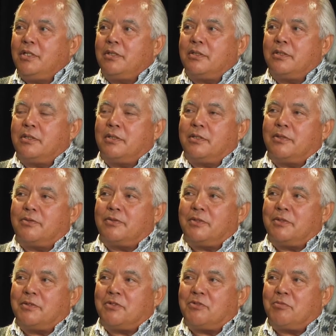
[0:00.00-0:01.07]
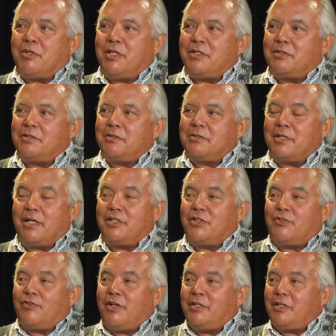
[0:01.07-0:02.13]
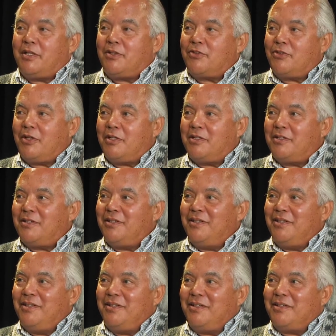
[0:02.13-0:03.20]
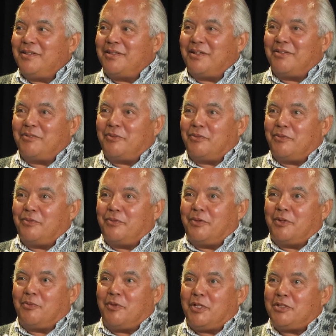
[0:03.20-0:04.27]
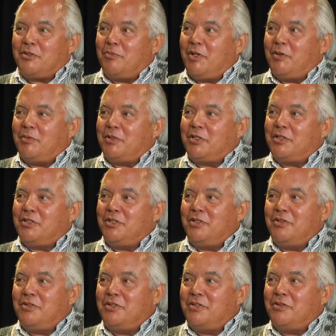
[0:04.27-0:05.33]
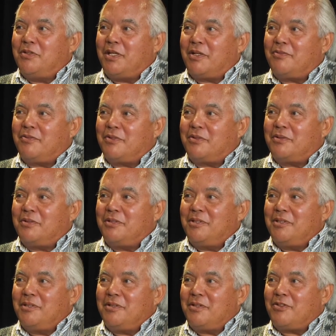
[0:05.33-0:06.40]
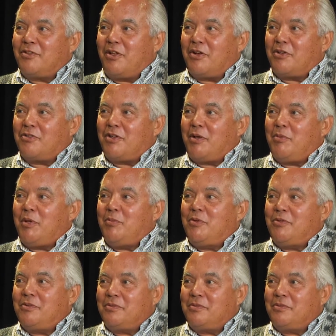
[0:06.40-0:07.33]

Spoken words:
in those places. And I just find that exciting, and I want to be able to continue to do that for as long as I'm able.